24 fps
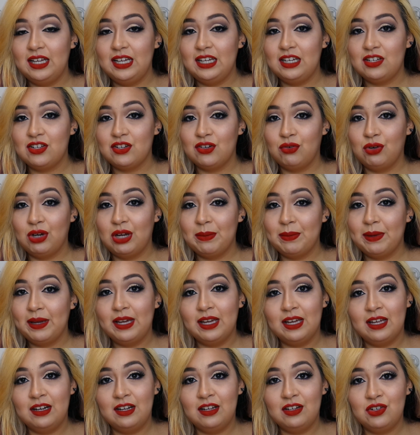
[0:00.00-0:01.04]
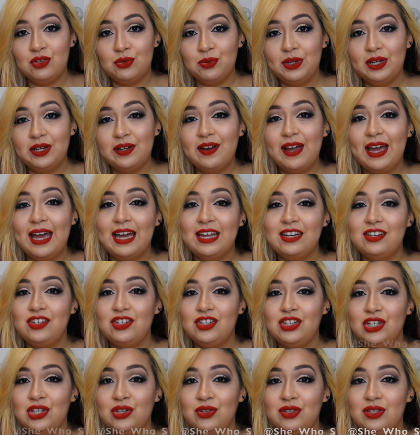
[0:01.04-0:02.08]
Instagram and Twitter at
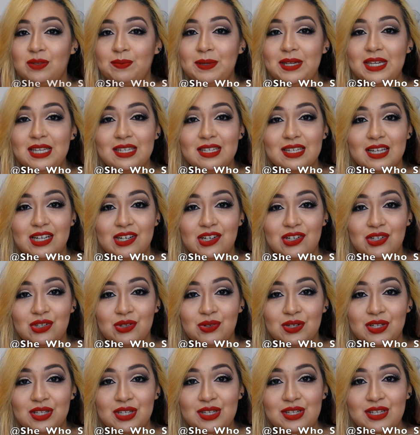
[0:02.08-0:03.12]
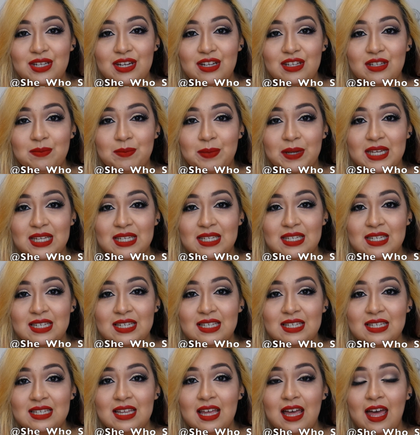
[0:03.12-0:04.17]
shewhospeaks_instead of
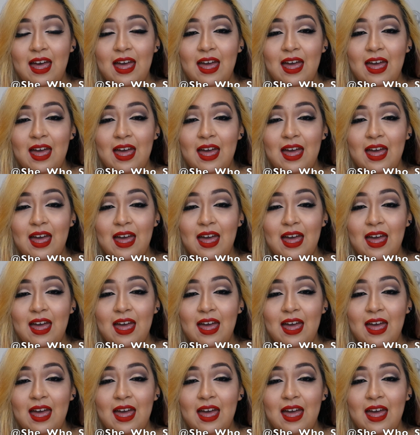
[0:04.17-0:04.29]
spaces.